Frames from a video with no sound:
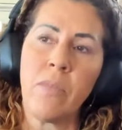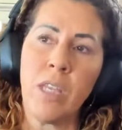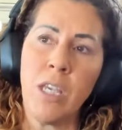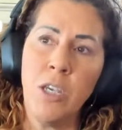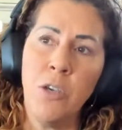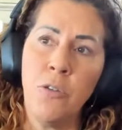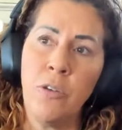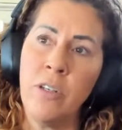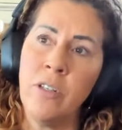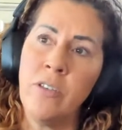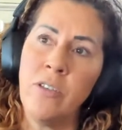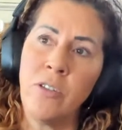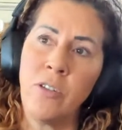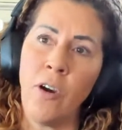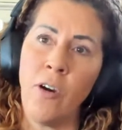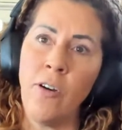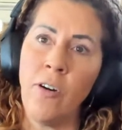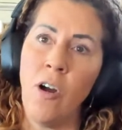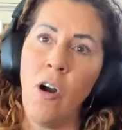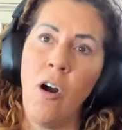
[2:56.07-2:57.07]
you can
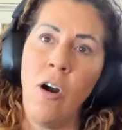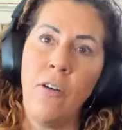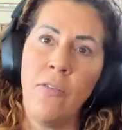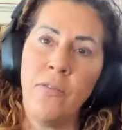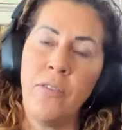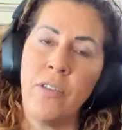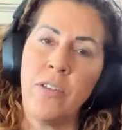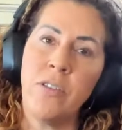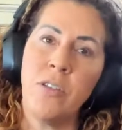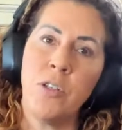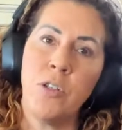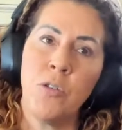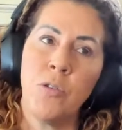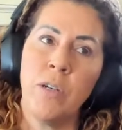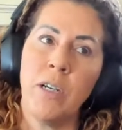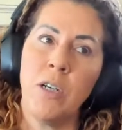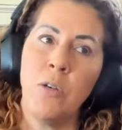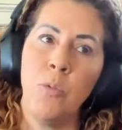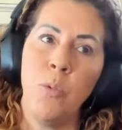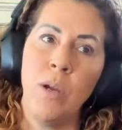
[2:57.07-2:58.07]
start off this
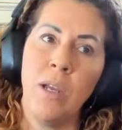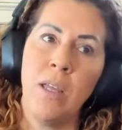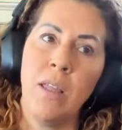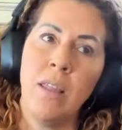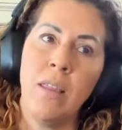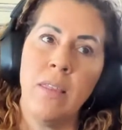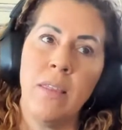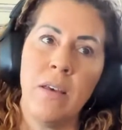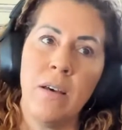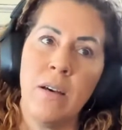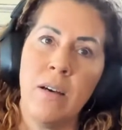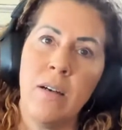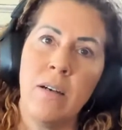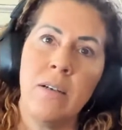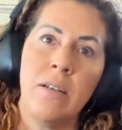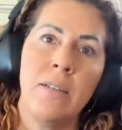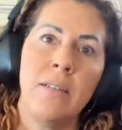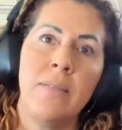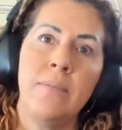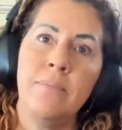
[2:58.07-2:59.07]
trick with
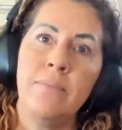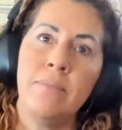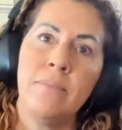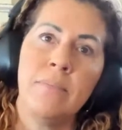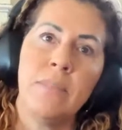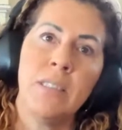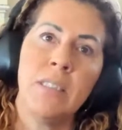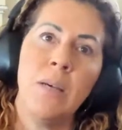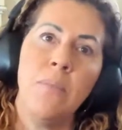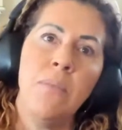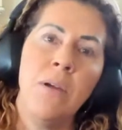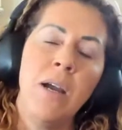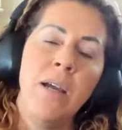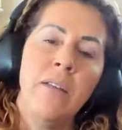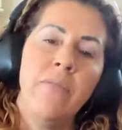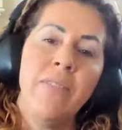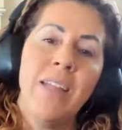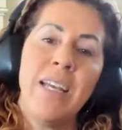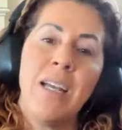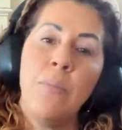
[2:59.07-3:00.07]
some kind
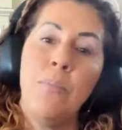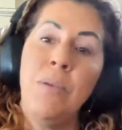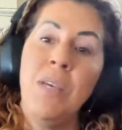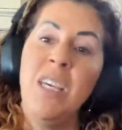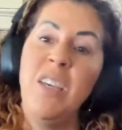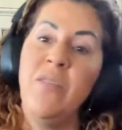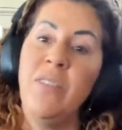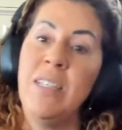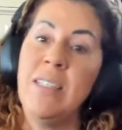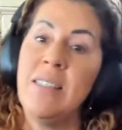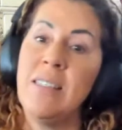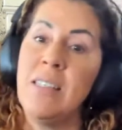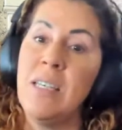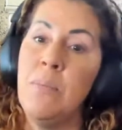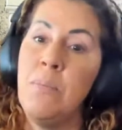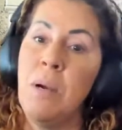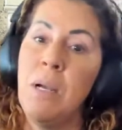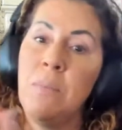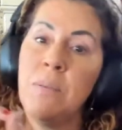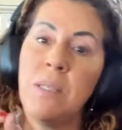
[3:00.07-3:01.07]
of like a PVC
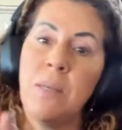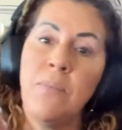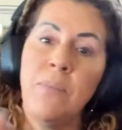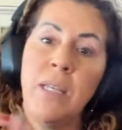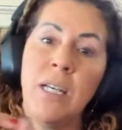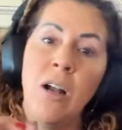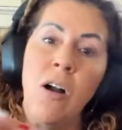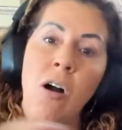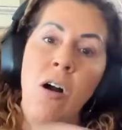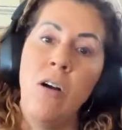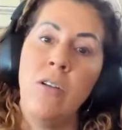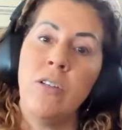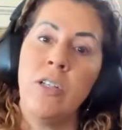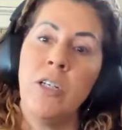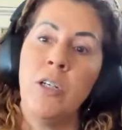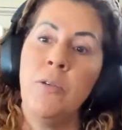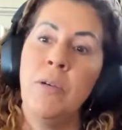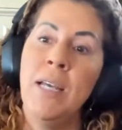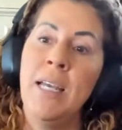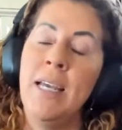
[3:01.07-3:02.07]
pipe, something
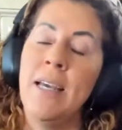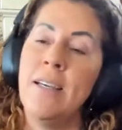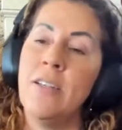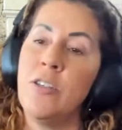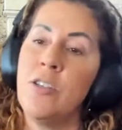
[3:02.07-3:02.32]
hollow, and